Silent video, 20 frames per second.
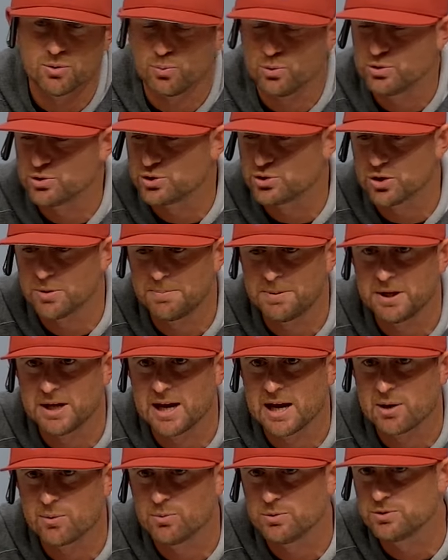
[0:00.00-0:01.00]
We'll strip it
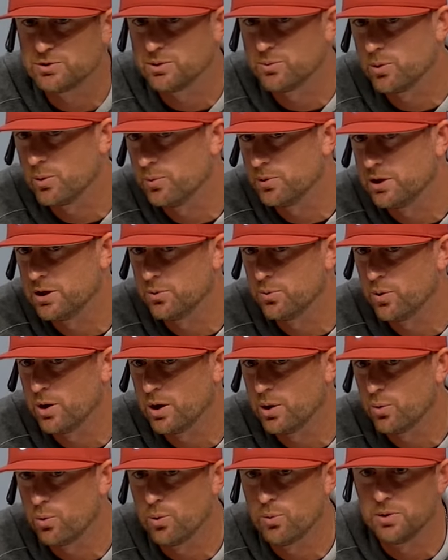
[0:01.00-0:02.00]
down. We'll see what we did
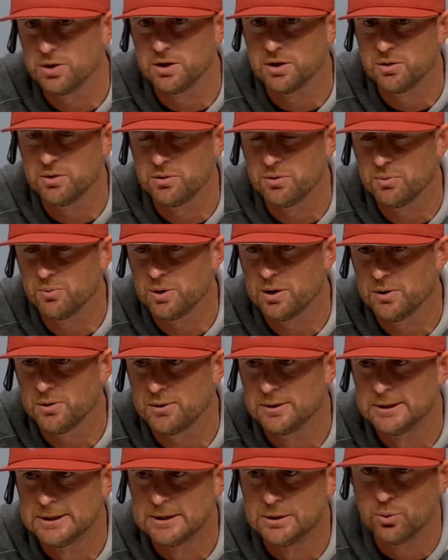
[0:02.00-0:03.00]
well, what we didn't do
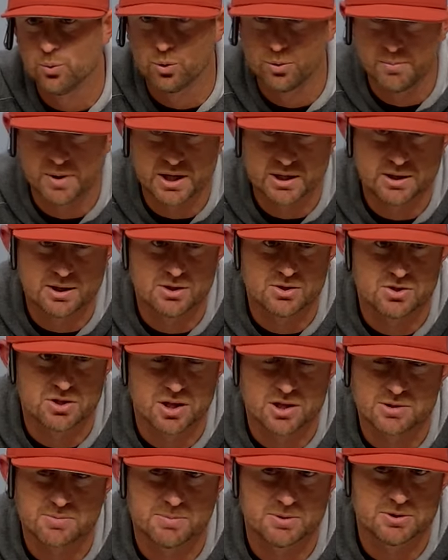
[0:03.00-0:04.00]
well. We'll make the
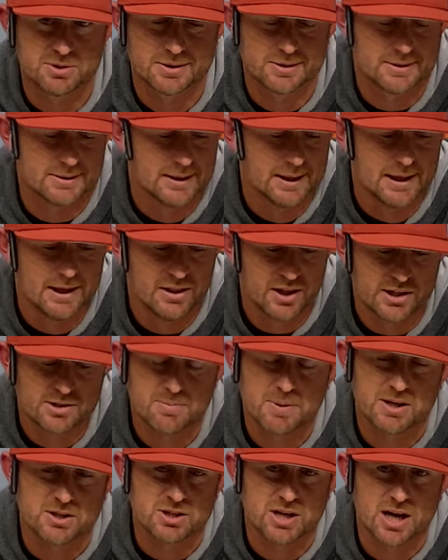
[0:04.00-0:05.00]
adjustments. And that's
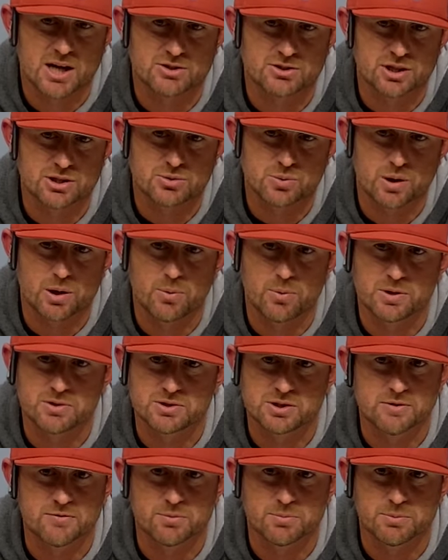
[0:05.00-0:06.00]
my challenge. That's what I want to
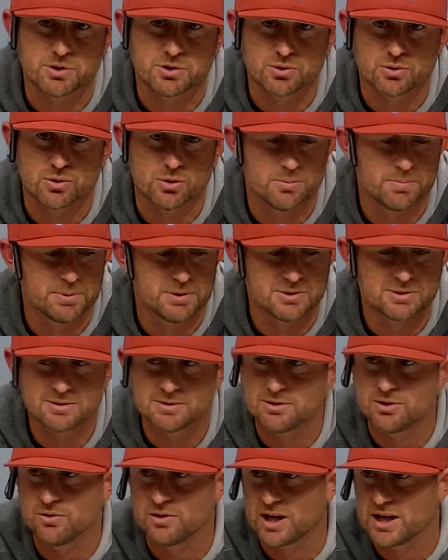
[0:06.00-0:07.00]
see from this group is,
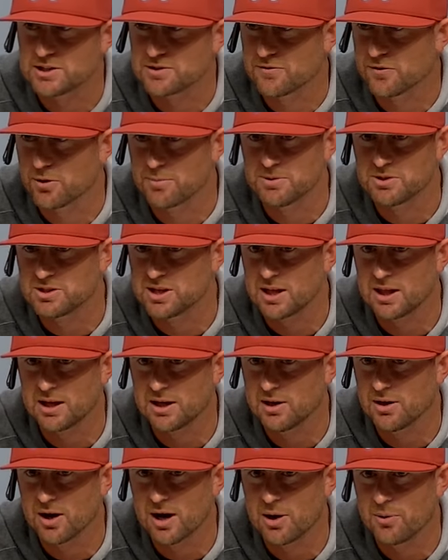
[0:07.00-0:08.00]
you guys have heard me say that in
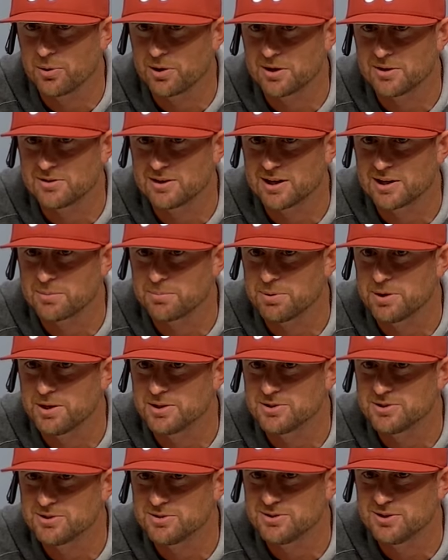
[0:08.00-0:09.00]
here, how are we going to take a
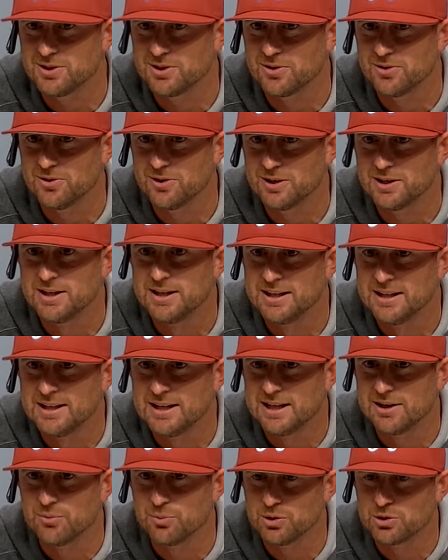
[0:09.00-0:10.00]
punch? You know,
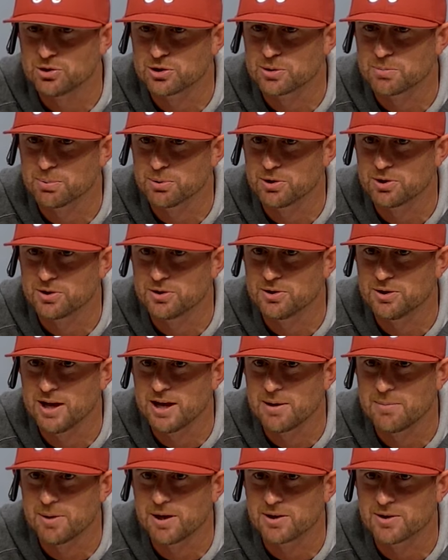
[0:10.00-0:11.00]
and we took a pretty good
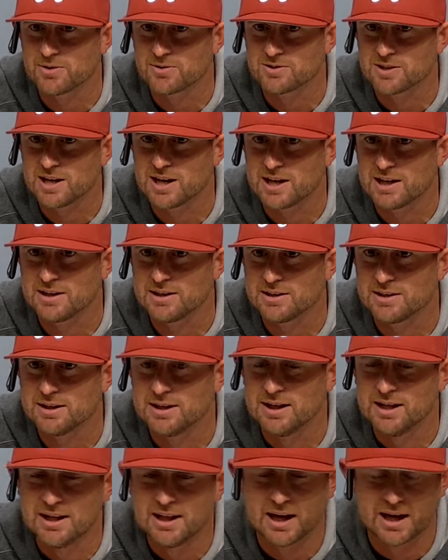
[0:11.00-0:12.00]
haymaker tonight. And
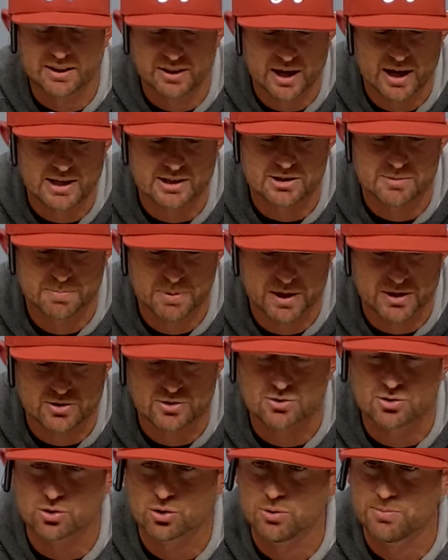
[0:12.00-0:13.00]
I expect
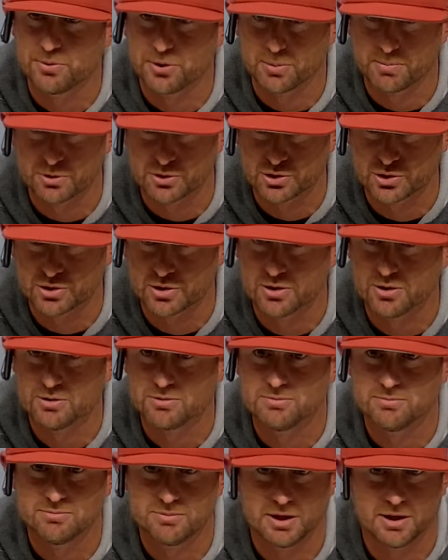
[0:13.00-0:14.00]
this group, they're mature.
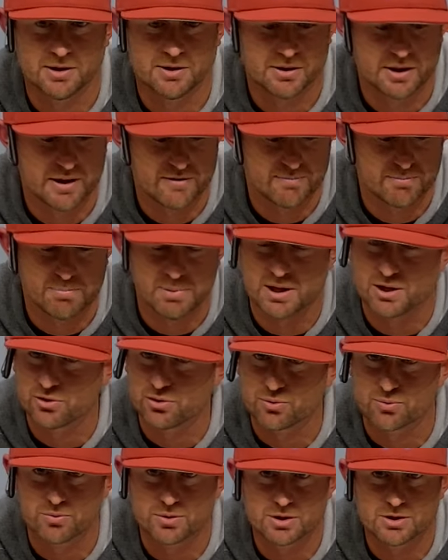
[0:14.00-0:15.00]
They've been
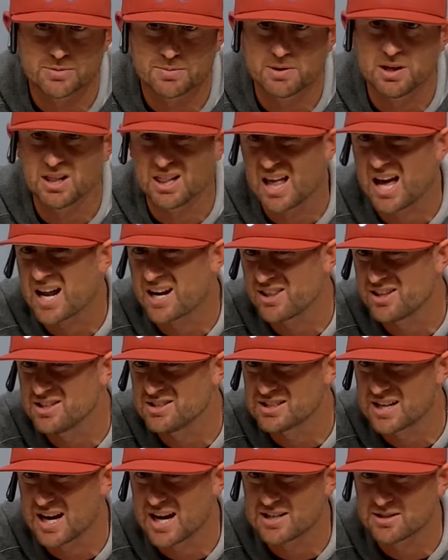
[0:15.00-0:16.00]
through this. A lot of
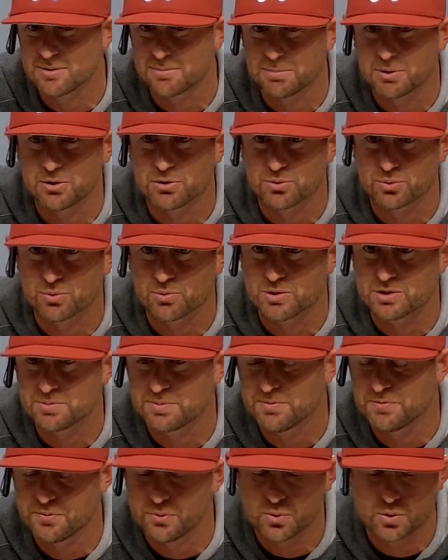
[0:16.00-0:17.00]
these guys have been through this
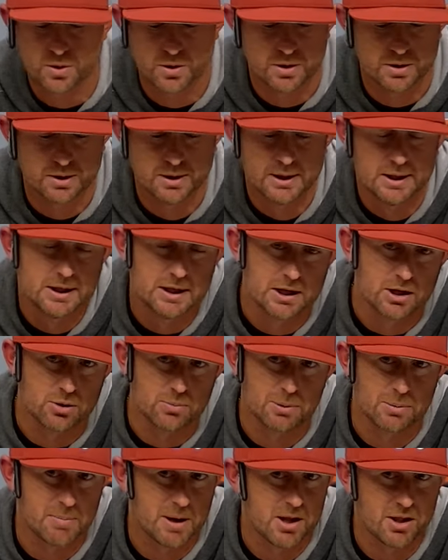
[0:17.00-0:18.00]
before. And it'll
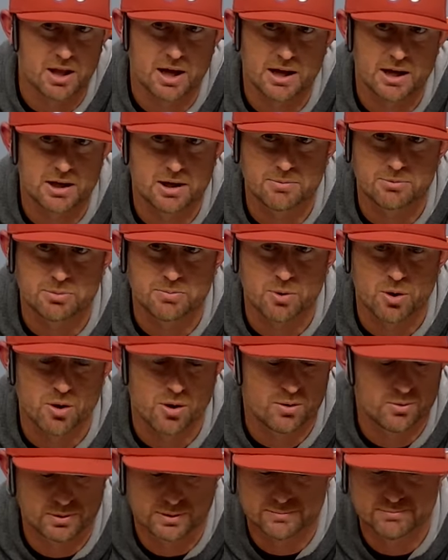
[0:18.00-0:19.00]
be about lining up
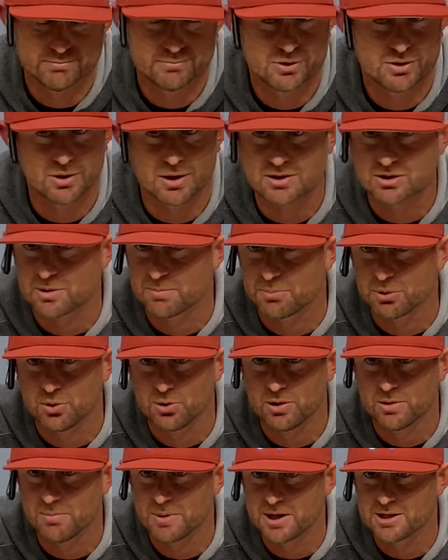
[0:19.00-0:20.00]
tomorrow. And that's the
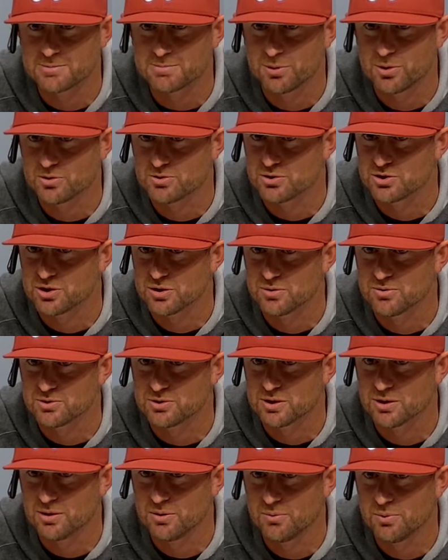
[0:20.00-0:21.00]
beauty of baseball. It's
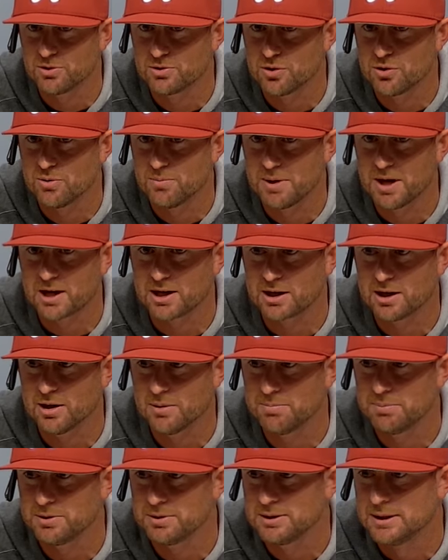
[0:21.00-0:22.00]
0-0, and we tow it back
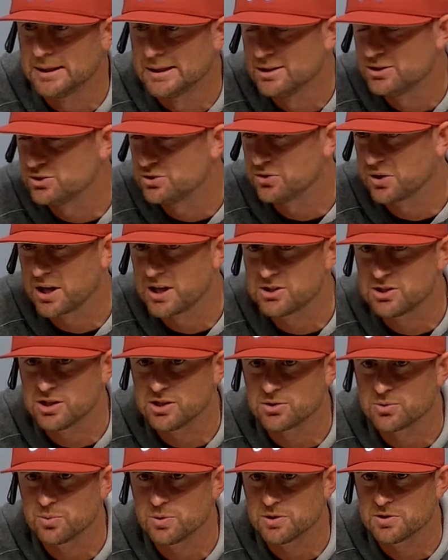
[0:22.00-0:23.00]
up and still got a
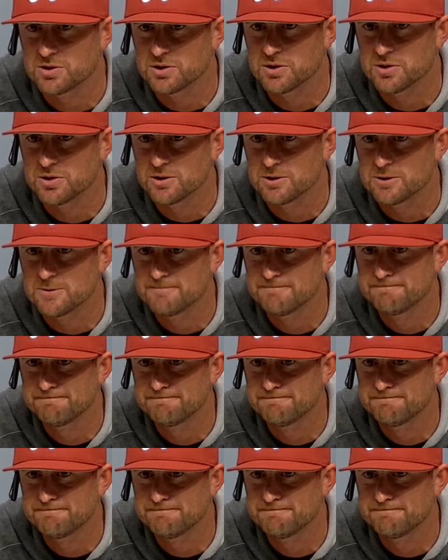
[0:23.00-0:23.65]
chance to win the series.